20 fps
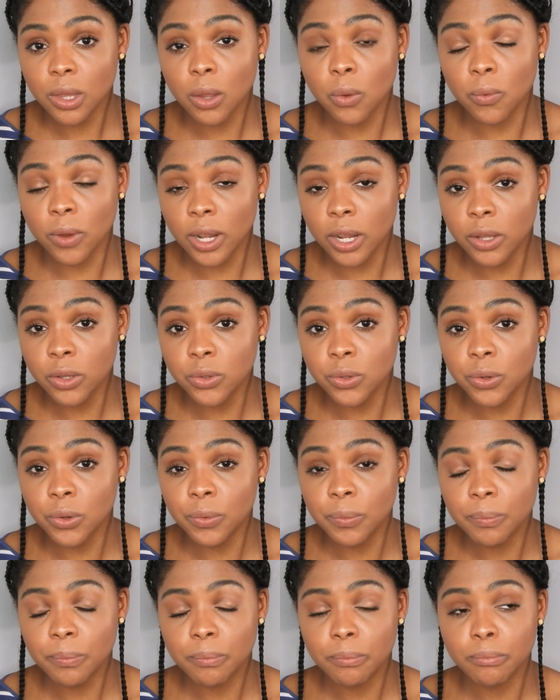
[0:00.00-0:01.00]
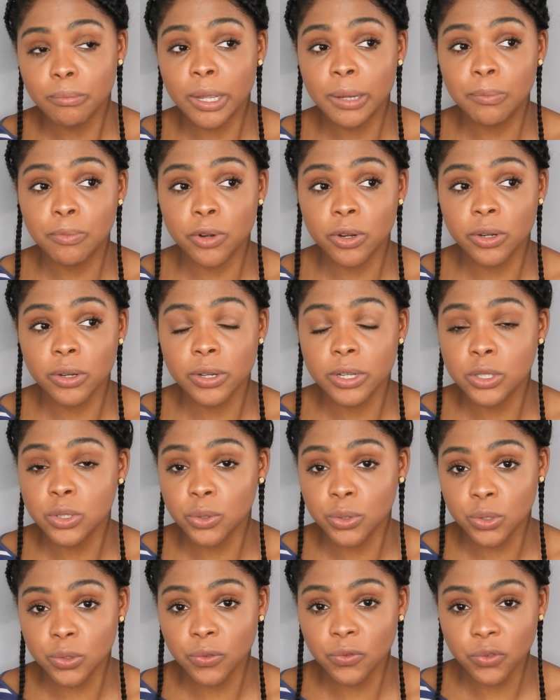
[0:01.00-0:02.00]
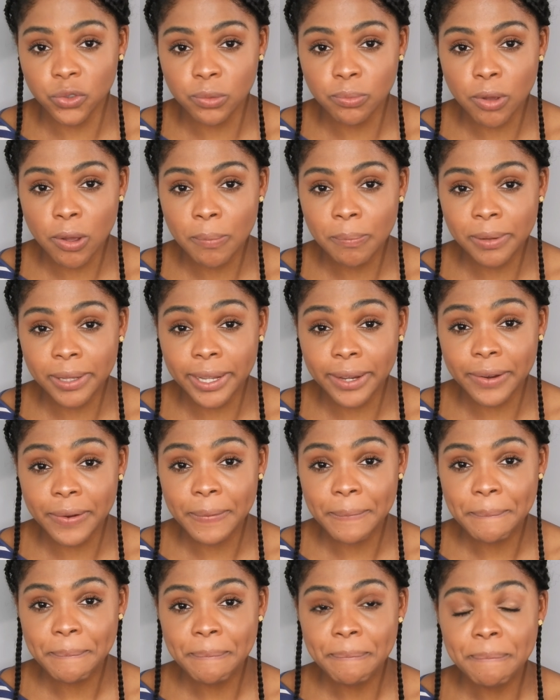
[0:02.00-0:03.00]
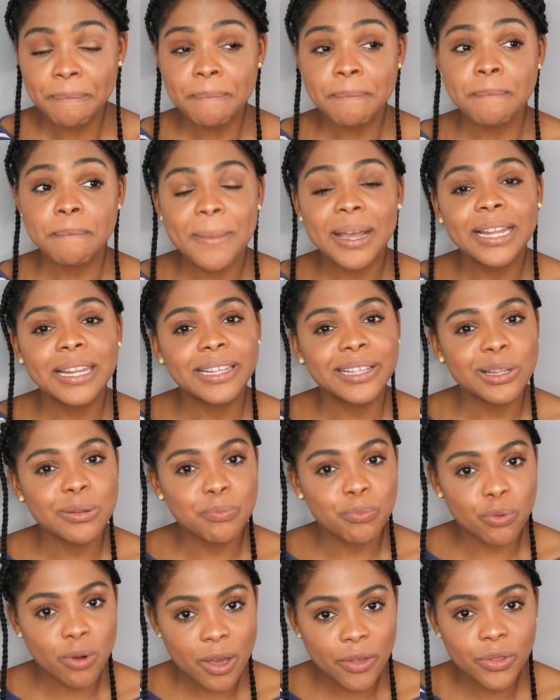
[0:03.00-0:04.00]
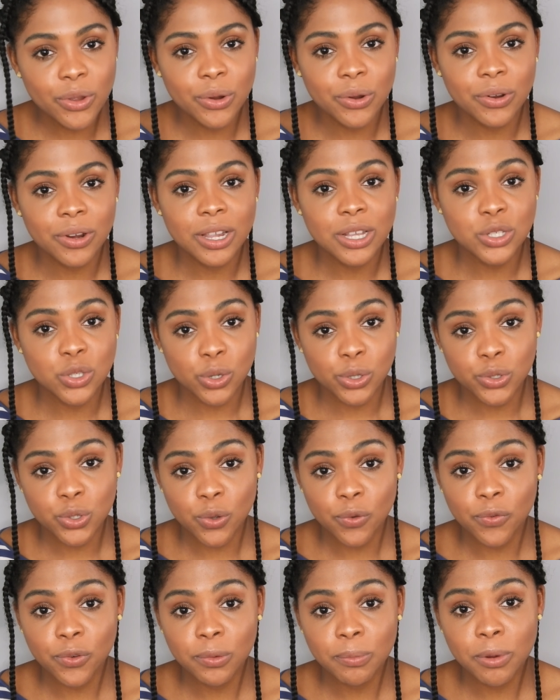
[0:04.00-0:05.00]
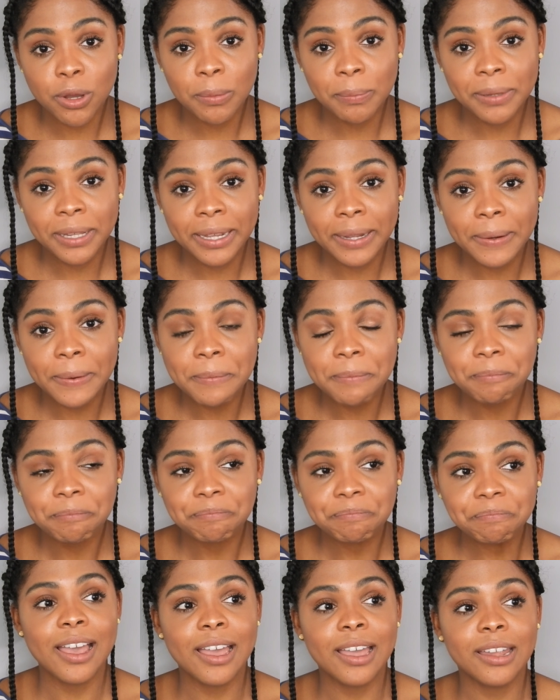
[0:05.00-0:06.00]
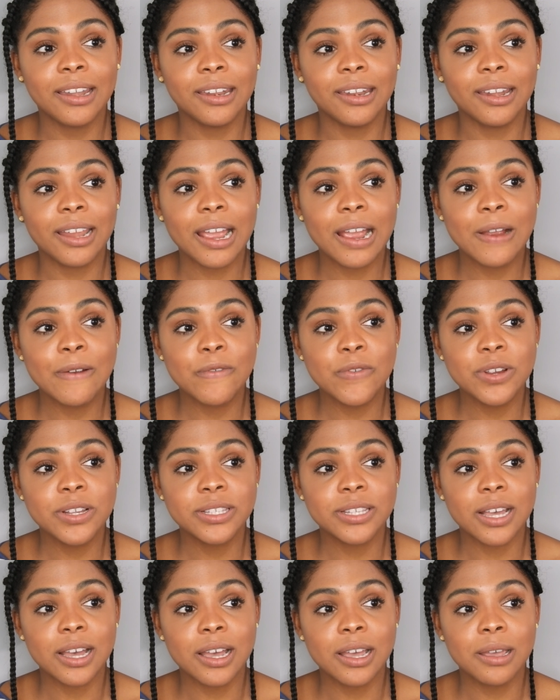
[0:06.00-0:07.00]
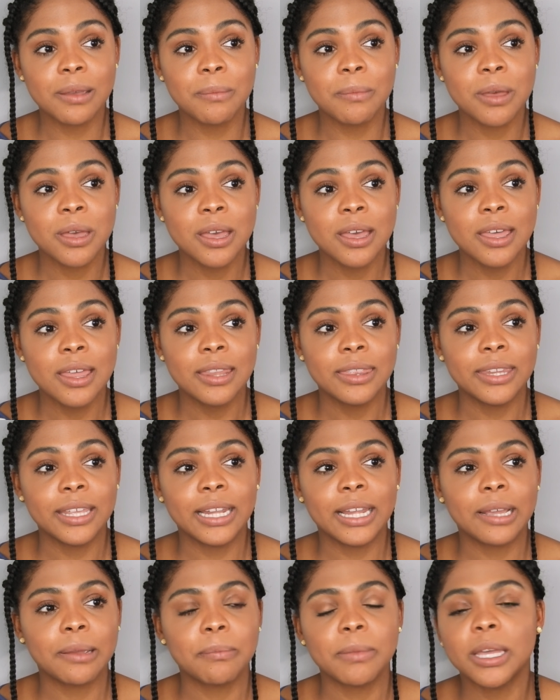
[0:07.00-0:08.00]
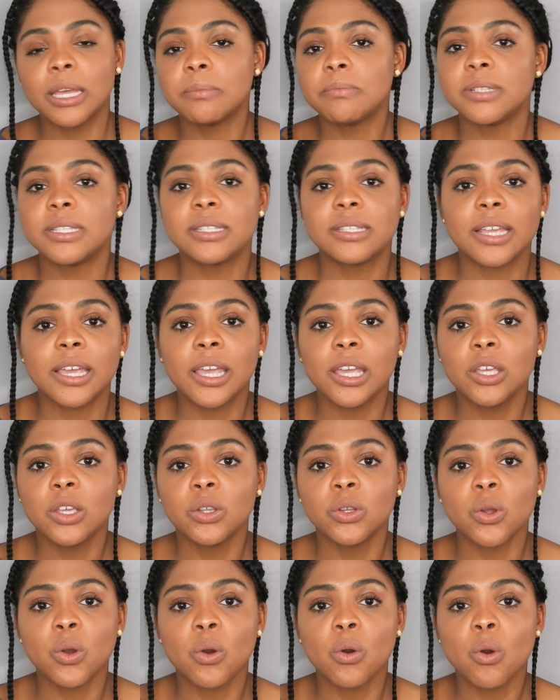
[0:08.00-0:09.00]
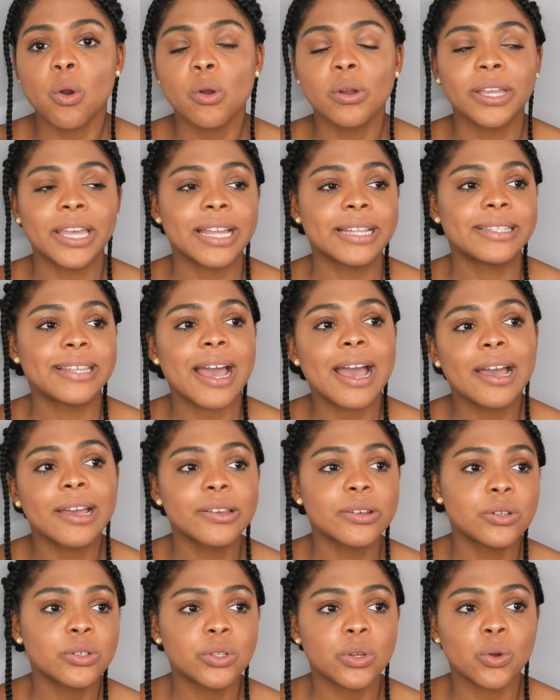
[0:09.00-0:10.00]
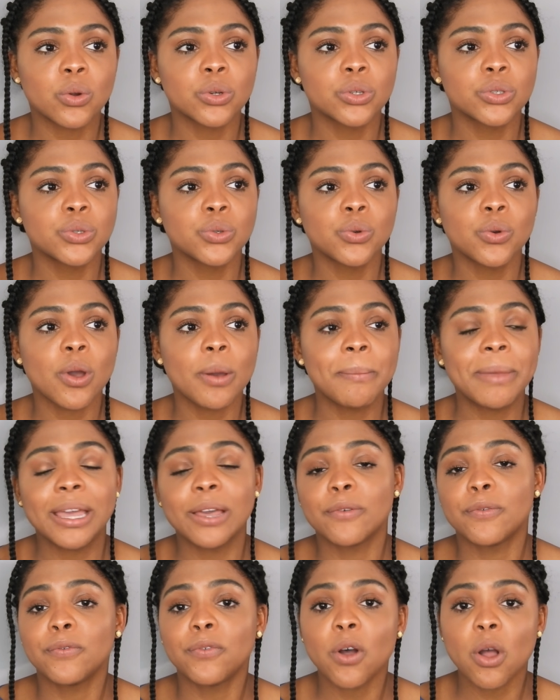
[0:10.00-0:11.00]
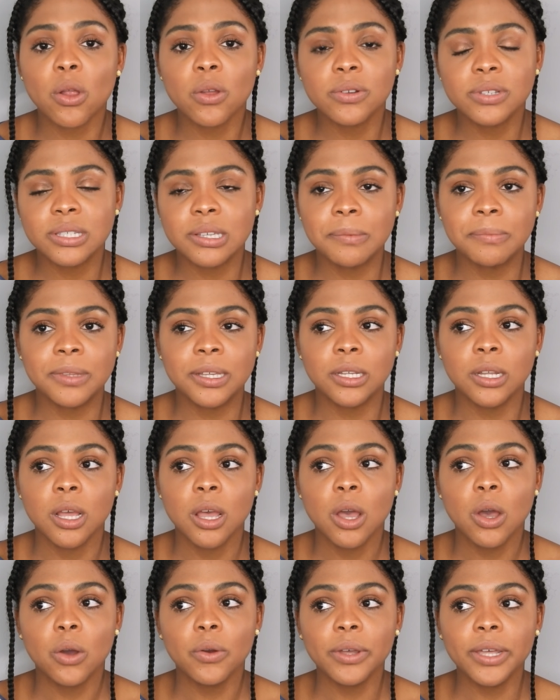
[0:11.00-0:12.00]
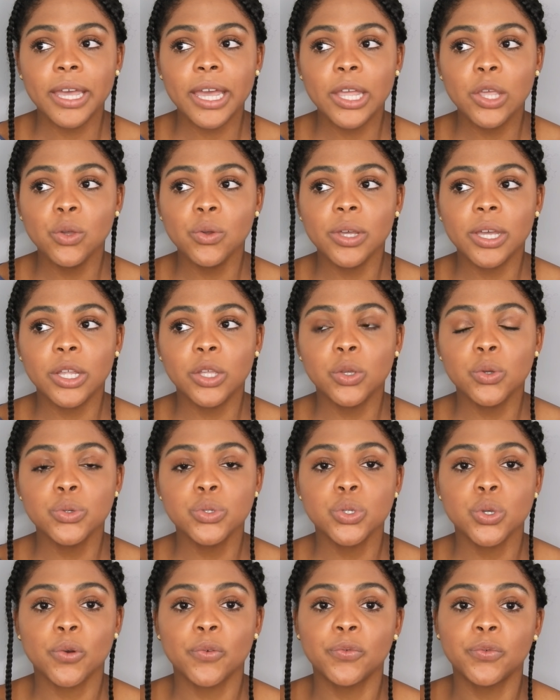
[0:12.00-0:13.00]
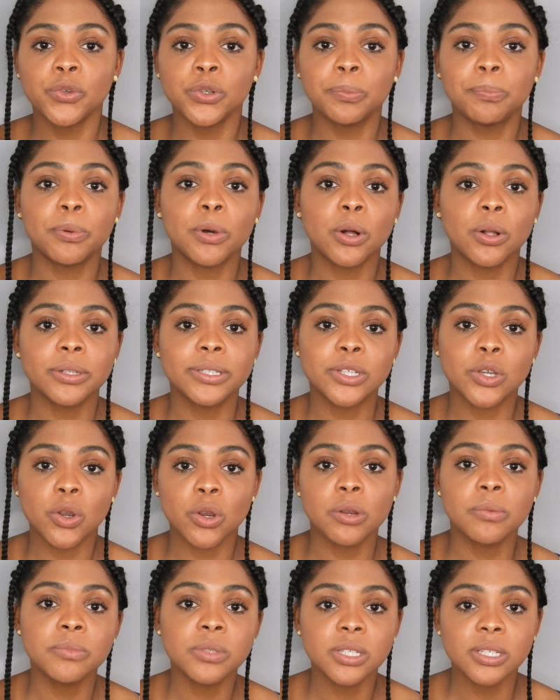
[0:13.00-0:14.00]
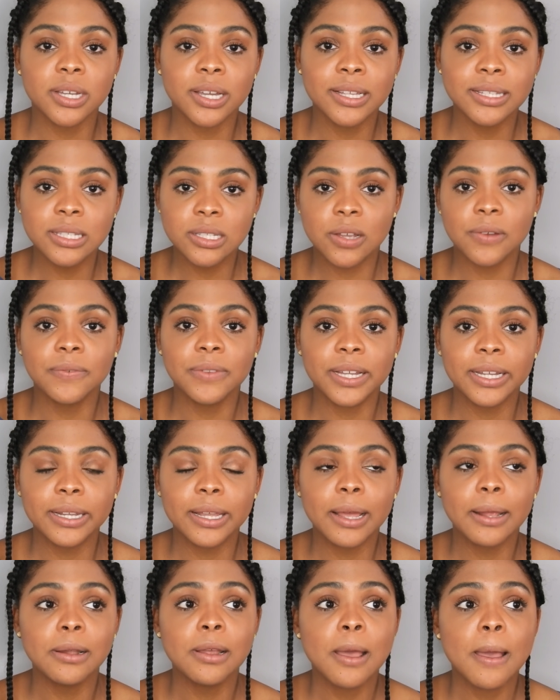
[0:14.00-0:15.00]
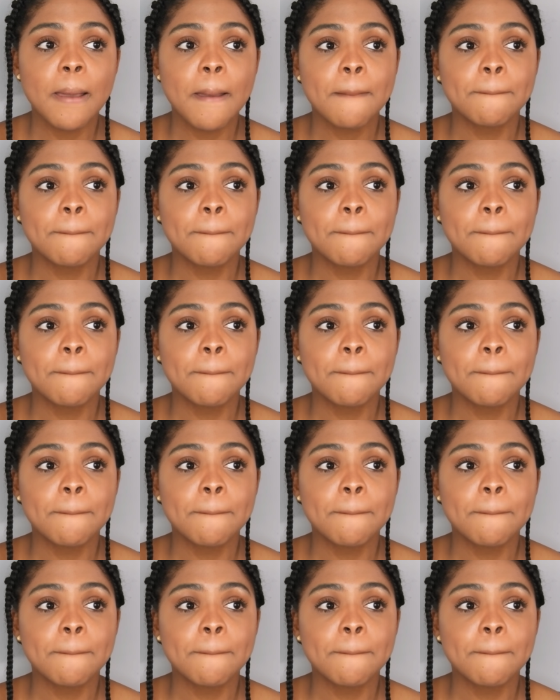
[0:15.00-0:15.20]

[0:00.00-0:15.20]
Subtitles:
They really do. My brother is also a football player. My little brother is also a football player. And every time they like make a mistake, you know, or get tackled or make a fall or something, okay, you can use your football terms and stuff like that,